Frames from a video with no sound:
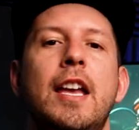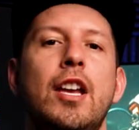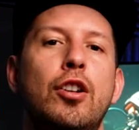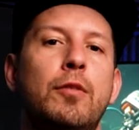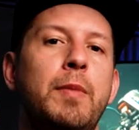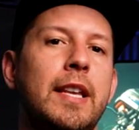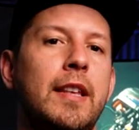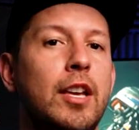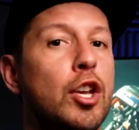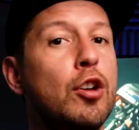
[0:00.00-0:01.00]
It could be
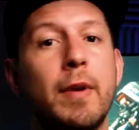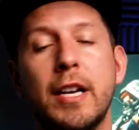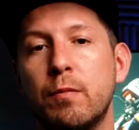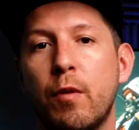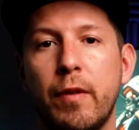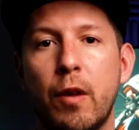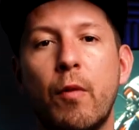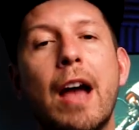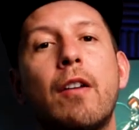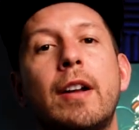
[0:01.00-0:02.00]
that the human is moving
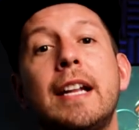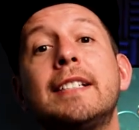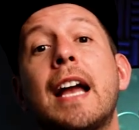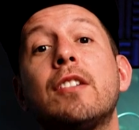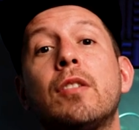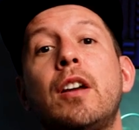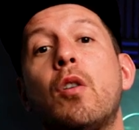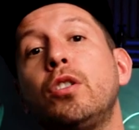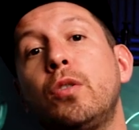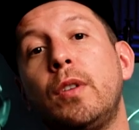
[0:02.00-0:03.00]
around and it's actually
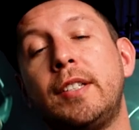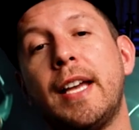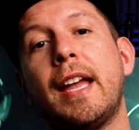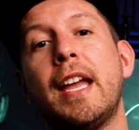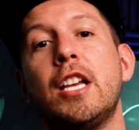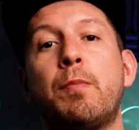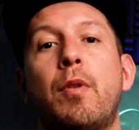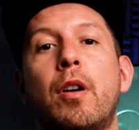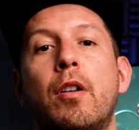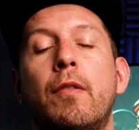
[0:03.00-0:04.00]
going to detect each
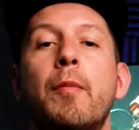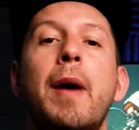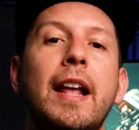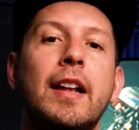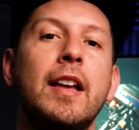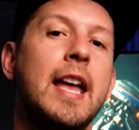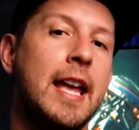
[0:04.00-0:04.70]
part of our body.